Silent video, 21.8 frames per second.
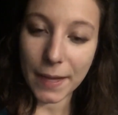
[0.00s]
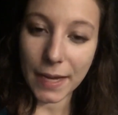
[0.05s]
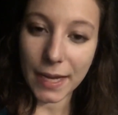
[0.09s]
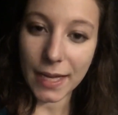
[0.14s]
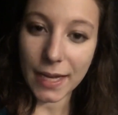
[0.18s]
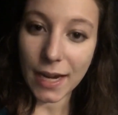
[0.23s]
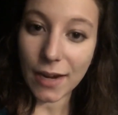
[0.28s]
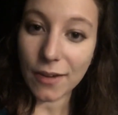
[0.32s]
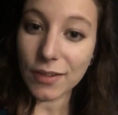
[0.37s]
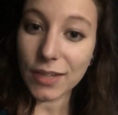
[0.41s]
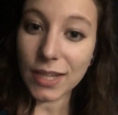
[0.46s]

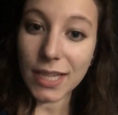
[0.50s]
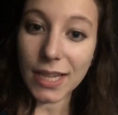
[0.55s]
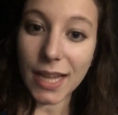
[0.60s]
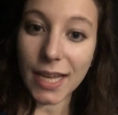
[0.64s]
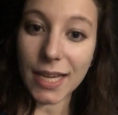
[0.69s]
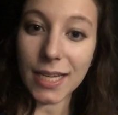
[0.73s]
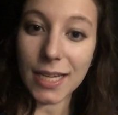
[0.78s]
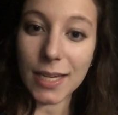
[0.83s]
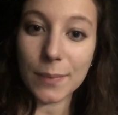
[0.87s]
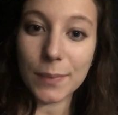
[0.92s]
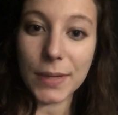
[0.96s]
And I really
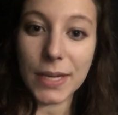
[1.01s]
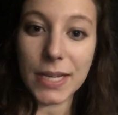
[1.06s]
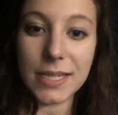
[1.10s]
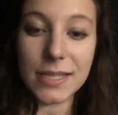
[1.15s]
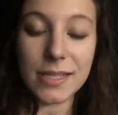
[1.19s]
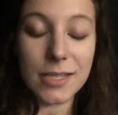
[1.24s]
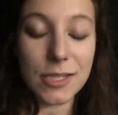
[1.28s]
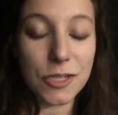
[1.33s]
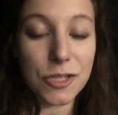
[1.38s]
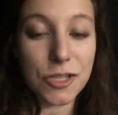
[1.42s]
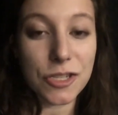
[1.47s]
like it
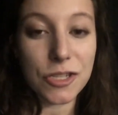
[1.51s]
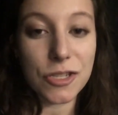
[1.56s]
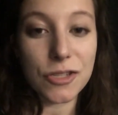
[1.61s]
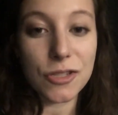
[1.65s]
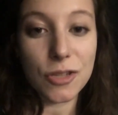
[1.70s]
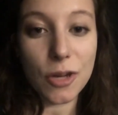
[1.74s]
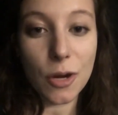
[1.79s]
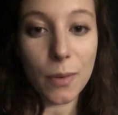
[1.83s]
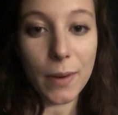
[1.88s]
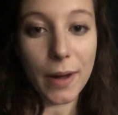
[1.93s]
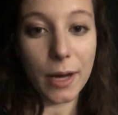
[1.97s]
because it is
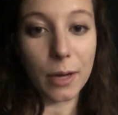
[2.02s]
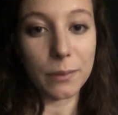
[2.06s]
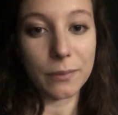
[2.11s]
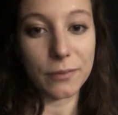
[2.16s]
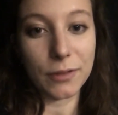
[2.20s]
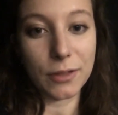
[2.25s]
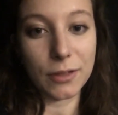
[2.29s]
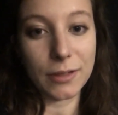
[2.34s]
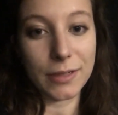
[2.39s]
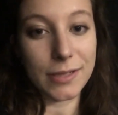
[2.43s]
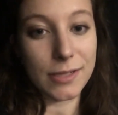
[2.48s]
just so
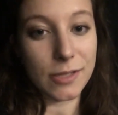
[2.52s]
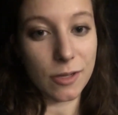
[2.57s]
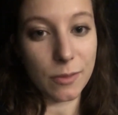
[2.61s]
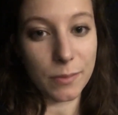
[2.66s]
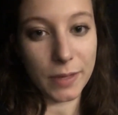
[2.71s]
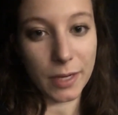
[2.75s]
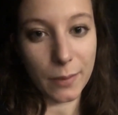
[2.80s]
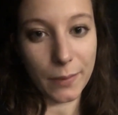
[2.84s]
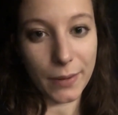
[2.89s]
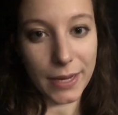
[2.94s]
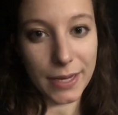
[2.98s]
helpful in so
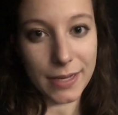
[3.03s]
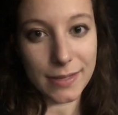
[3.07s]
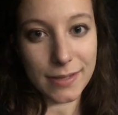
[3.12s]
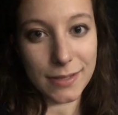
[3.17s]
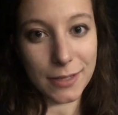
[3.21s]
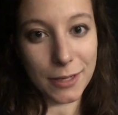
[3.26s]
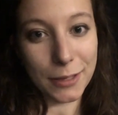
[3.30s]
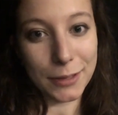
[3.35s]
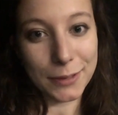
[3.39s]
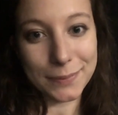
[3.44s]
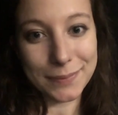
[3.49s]
many ways.
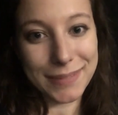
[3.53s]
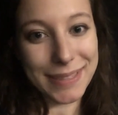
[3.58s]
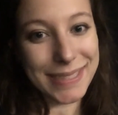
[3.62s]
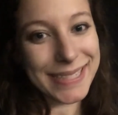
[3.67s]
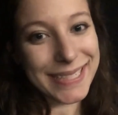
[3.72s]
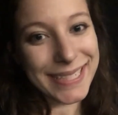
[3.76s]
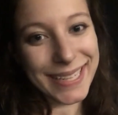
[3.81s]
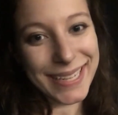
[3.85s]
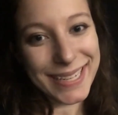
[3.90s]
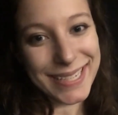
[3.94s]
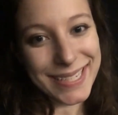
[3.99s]
So
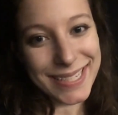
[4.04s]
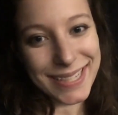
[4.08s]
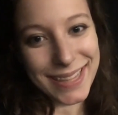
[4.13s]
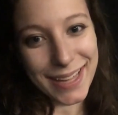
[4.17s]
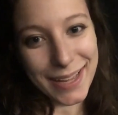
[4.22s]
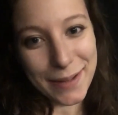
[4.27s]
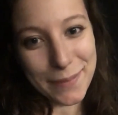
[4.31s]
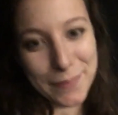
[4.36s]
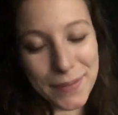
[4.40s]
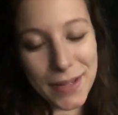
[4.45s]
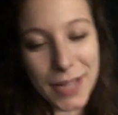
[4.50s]
let's get into
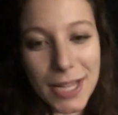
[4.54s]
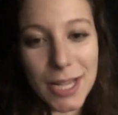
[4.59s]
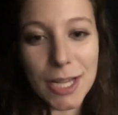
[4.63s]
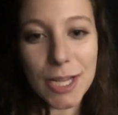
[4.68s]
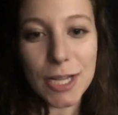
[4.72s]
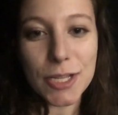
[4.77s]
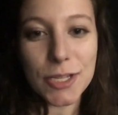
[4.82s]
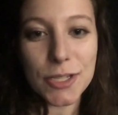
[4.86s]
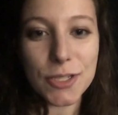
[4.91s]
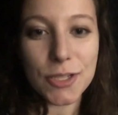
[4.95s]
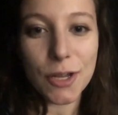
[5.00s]
them.
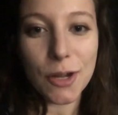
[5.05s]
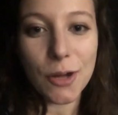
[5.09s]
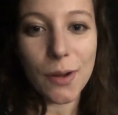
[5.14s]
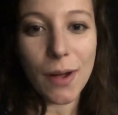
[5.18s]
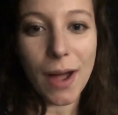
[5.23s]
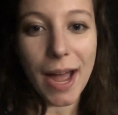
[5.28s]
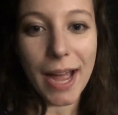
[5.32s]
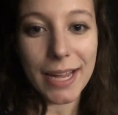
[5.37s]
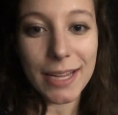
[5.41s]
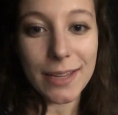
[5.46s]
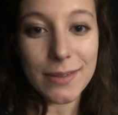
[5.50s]
So
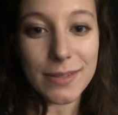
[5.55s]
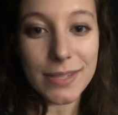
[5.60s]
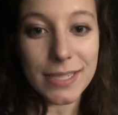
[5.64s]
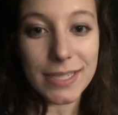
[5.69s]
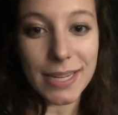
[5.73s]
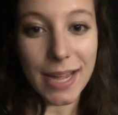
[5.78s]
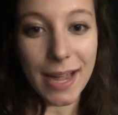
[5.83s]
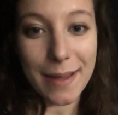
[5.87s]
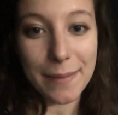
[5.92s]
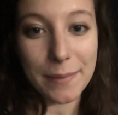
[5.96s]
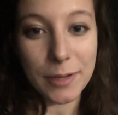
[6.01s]
I use a
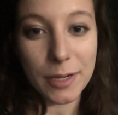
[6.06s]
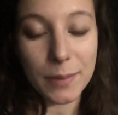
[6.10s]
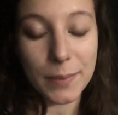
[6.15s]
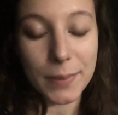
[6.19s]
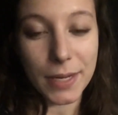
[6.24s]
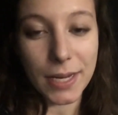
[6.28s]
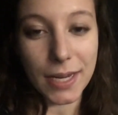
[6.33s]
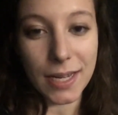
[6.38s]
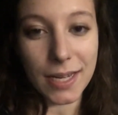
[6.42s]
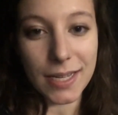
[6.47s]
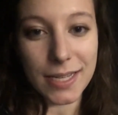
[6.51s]
timer
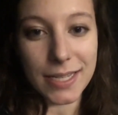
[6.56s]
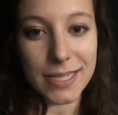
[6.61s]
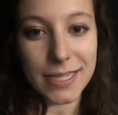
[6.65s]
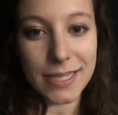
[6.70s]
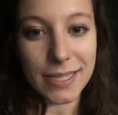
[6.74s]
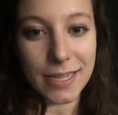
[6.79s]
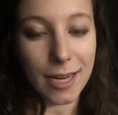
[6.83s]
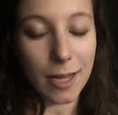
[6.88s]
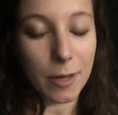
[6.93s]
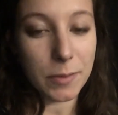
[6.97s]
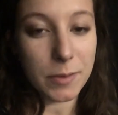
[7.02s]

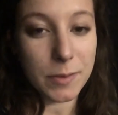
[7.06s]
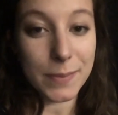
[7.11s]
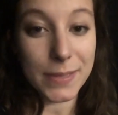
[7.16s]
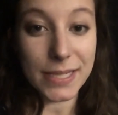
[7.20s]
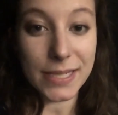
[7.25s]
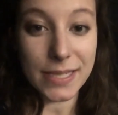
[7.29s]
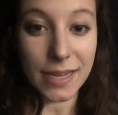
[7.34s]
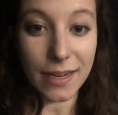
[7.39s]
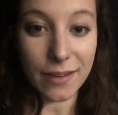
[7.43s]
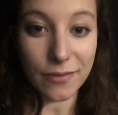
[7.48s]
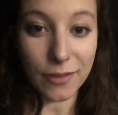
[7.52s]
because it helps me
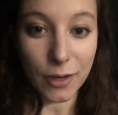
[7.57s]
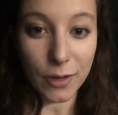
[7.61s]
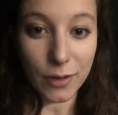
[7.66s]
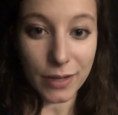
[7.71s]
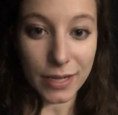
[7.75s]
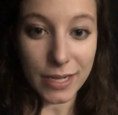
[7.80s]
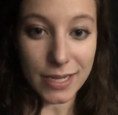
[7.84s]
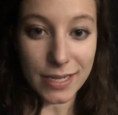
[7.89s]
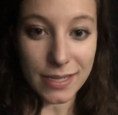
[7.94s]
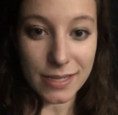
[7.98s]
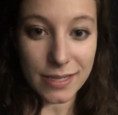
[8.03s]
stay
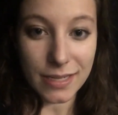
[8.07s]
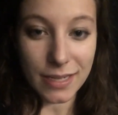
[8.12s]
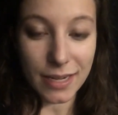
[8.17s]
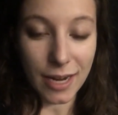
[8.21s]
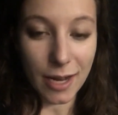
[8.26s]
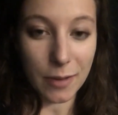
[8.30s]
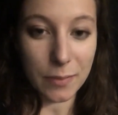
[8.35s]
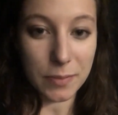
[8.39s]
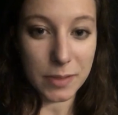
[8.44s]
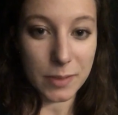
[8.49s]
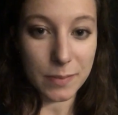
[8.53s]
focused. It
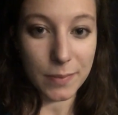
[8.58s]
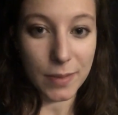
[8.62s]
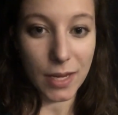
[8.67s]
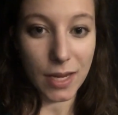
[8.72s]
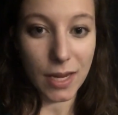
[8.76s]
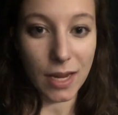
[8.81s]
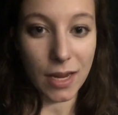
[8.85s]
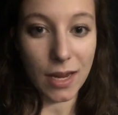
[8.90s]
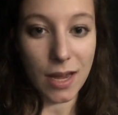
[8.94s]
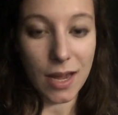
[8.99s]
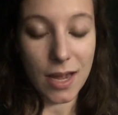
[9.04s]
helps
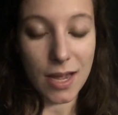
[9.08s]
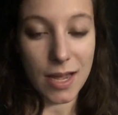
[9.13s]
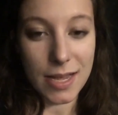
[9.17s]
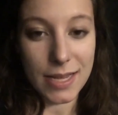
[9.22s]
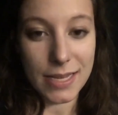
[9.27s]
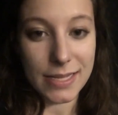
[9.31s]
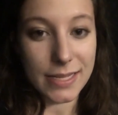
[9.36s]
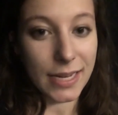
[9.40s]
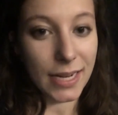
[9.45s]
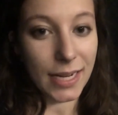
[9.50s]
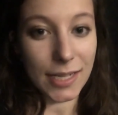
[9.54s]
me
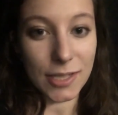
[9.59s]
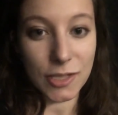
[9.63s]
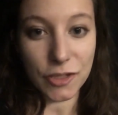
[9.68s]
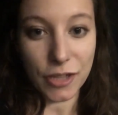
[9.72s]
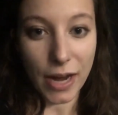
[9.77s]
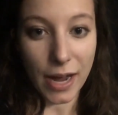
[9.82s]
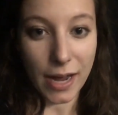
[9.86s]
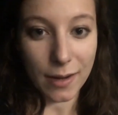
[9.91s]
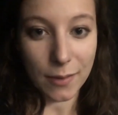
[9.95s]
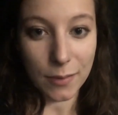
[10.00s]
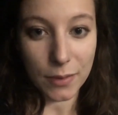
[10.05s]
stay on
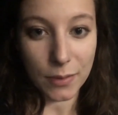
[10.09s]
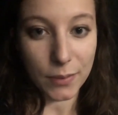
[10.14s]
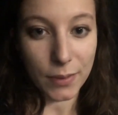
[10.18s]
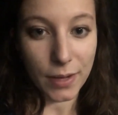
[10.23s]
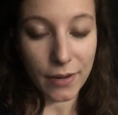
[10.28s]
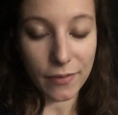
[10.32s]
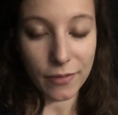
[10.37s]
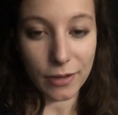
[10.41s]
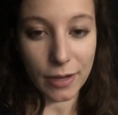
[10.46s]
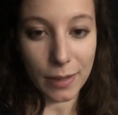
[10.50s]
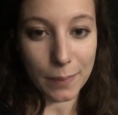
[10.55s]
track with
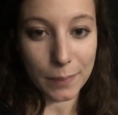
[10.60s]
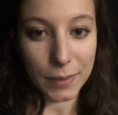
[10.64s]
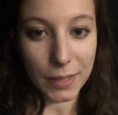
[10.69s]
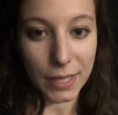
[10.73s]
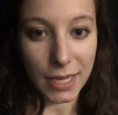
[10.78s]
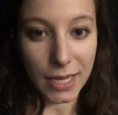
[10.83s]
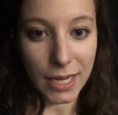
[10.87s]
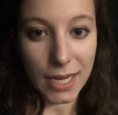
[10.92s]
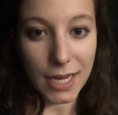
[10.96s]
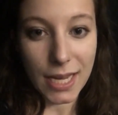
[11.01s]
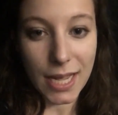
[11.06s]
whatever I'm
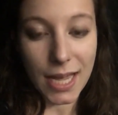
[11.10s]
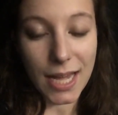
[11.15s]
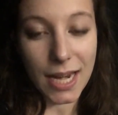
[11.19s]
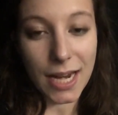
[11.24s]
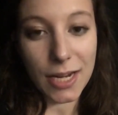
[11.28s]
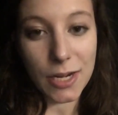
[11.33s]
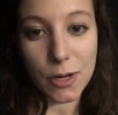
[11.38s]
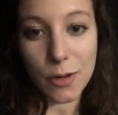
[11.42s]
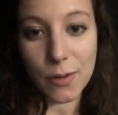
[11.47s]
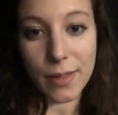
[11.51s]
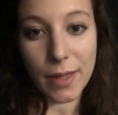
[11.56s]
playing. And
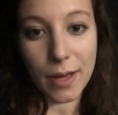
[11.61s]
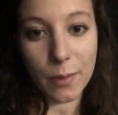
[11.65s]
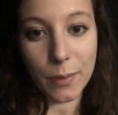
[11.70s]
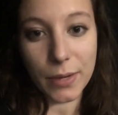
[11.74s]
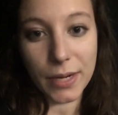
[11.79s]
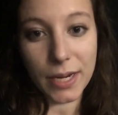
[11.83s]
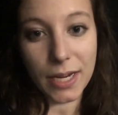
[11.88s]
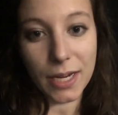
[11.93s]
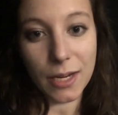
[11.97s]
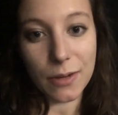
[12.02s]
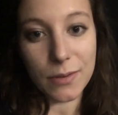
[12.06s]
I know that
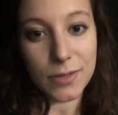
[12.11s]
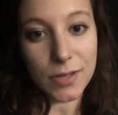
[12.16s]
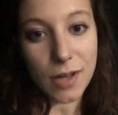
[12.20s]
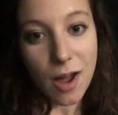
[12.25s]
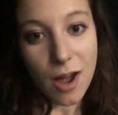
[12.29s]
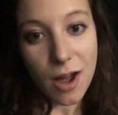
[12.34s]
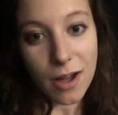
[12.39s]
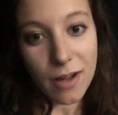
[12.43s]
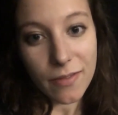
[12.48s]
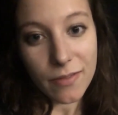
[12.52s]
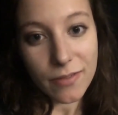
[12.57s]
when it goes
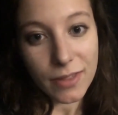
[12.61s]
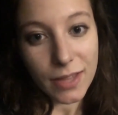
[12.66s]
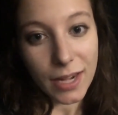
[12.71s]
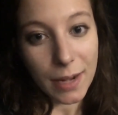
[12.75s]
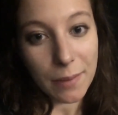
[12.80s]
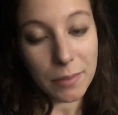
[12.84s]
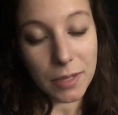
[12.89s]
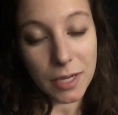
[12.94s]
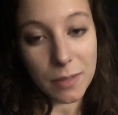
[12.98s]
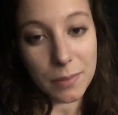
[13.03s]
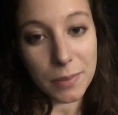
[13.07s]
off that
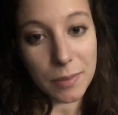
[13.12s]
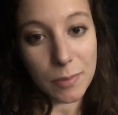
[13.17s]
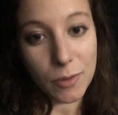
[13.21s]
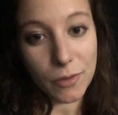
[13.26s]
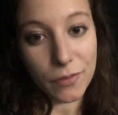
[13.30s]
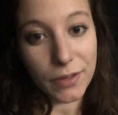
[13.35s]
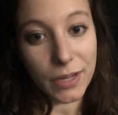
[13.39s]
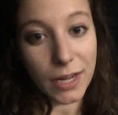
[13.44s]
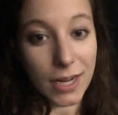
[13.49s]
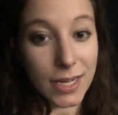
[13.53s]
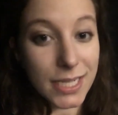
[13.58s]
I'm going to be
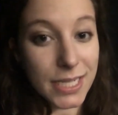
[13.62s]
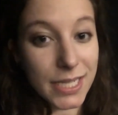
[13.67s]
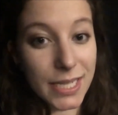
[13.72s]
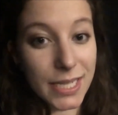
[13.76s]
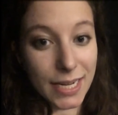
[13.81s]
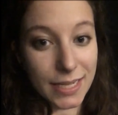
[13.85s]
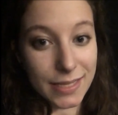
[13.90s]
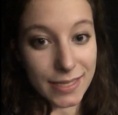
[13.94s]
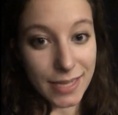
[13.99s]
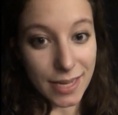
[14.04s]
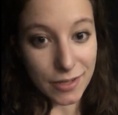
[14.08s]
moving on
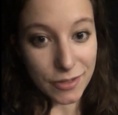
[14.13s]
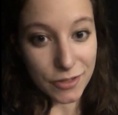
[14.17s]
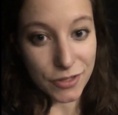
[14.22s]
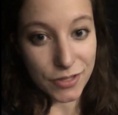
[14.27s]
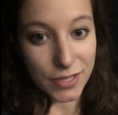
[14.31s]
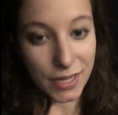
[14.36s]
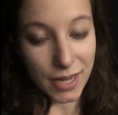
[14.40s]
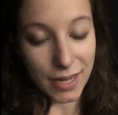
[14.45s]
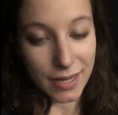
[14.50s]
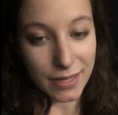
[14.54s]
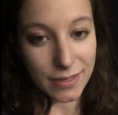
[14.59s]
next
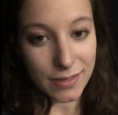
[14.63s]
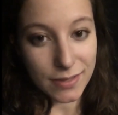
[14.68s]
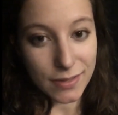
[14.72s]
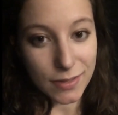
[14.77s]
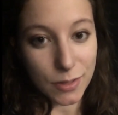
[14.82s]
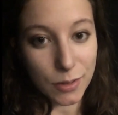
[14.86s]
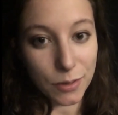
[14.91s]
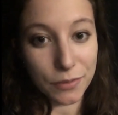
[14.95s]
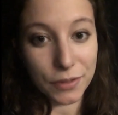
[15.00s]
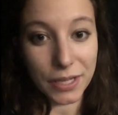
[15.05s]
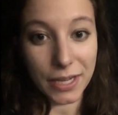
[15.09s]
exercise.
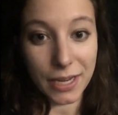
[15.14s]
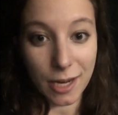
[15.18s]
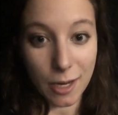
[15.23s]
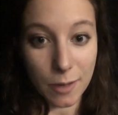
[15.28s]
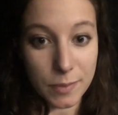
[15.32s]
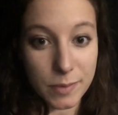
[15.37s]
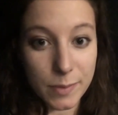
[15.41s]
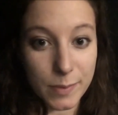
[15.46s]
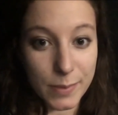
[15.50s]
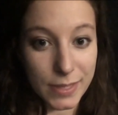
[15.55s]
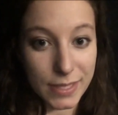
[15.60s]
So it really
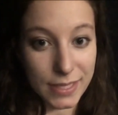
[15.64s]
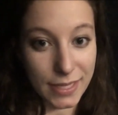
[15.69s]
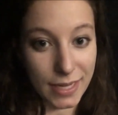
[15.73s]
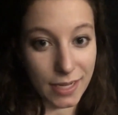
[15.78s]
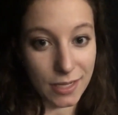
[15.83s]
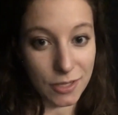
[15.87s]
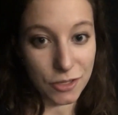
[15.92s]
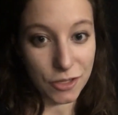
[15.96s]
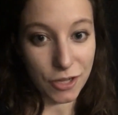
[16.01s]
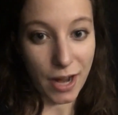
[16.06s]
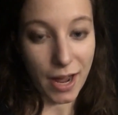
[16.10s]
helps me stay
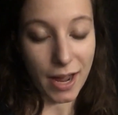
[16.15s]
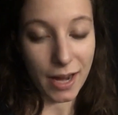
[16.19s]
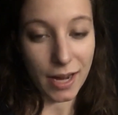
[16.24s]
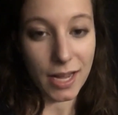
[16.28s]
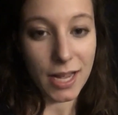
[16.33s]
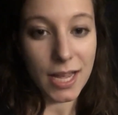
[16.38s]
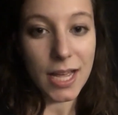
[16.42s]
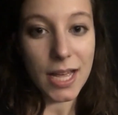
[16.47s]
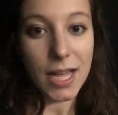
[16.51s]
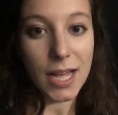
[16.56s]
on track.